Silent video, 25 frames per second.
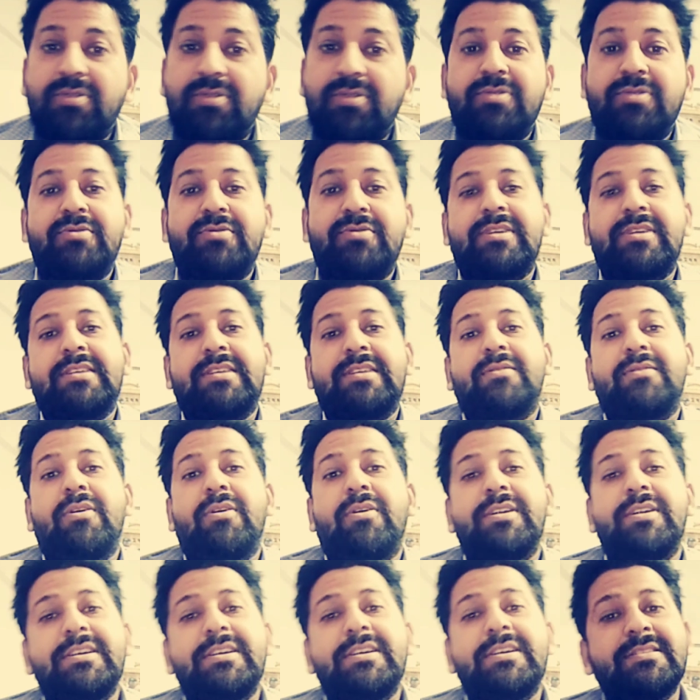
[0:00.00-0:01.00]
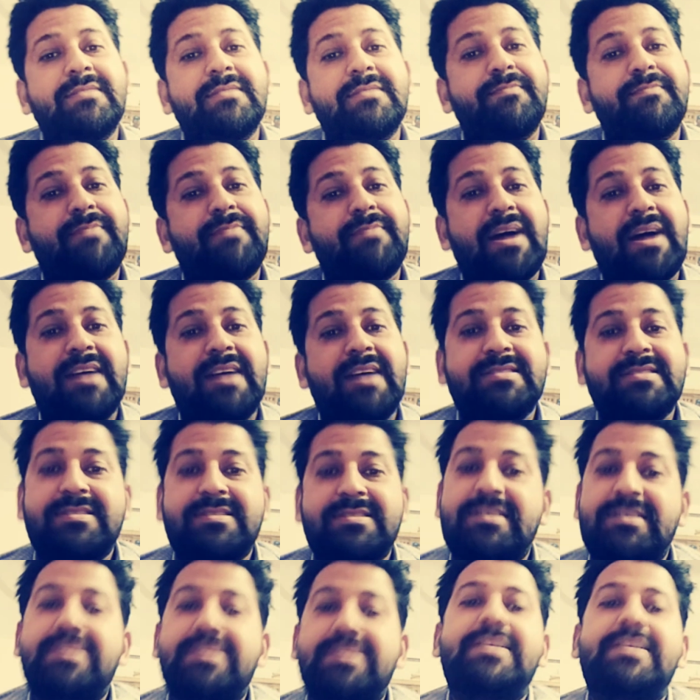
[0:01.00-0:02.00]
or you can call it
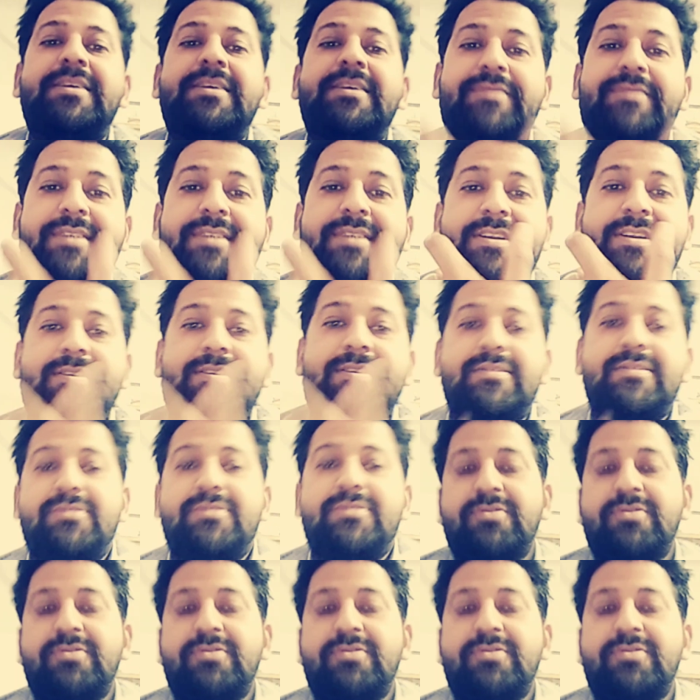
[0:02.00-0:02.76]
past indefinite.